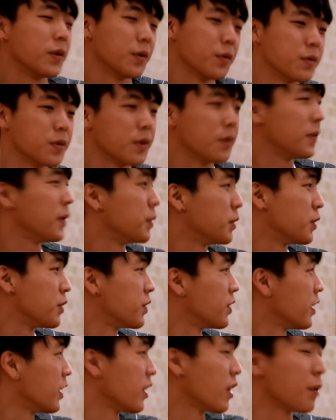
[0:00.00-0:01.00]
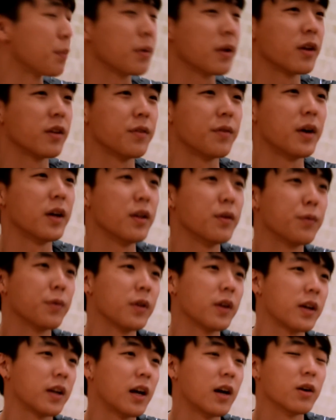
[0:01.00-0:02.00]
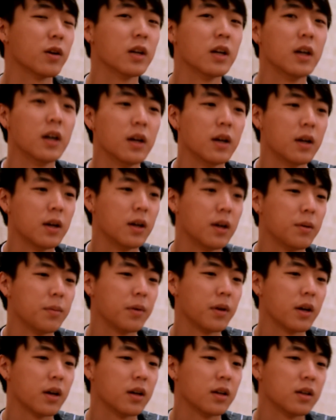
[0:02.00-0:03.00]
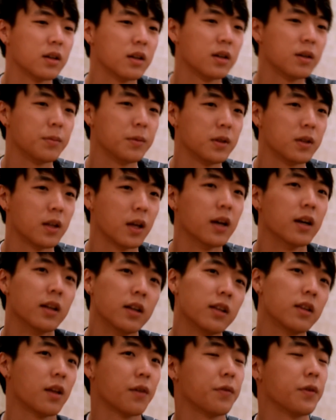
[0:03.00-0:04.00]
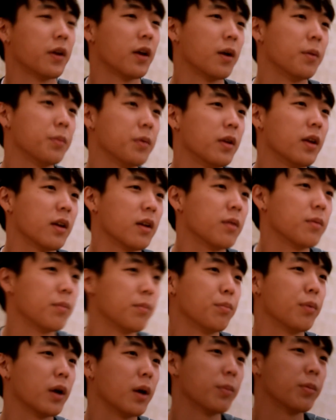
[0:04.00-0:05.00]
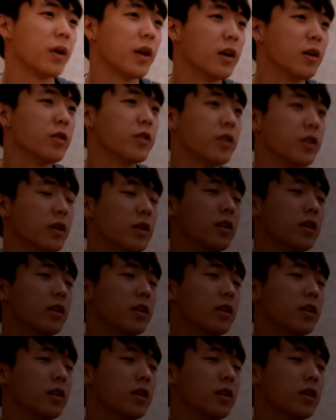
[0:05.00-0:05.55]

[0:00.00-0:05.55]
If I'm just sitting there playing the violin for like an hour. But yeah, I mean, yeah, it definitely helped like bring up the energy.